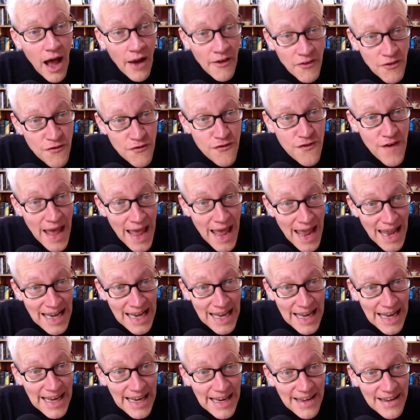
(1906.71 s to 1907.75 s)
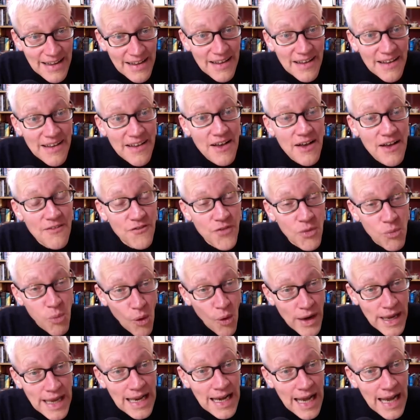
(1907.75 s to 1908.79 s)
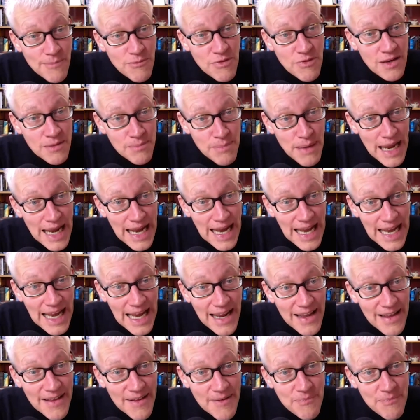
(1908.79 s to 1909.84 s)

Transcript: unfairly for what he claims to be?